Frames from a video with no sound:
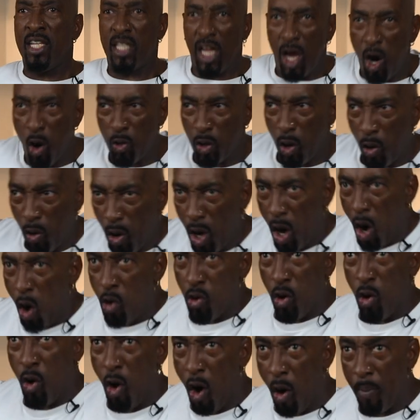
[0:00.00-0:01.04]
hold on,
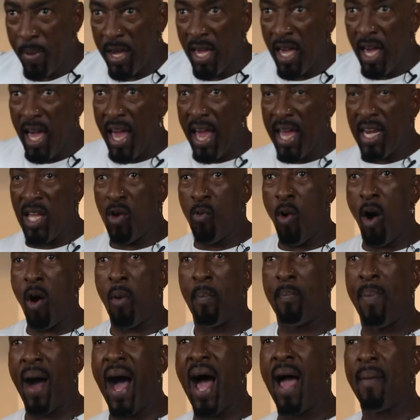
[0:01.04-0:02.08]
homie, and he
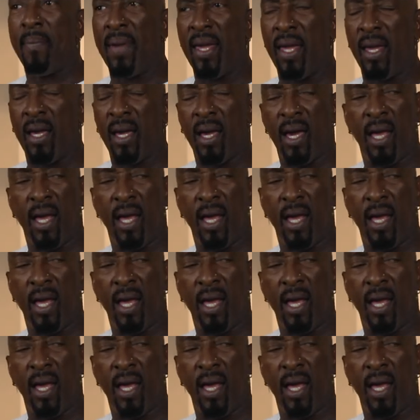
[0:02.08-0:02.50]
walked by me.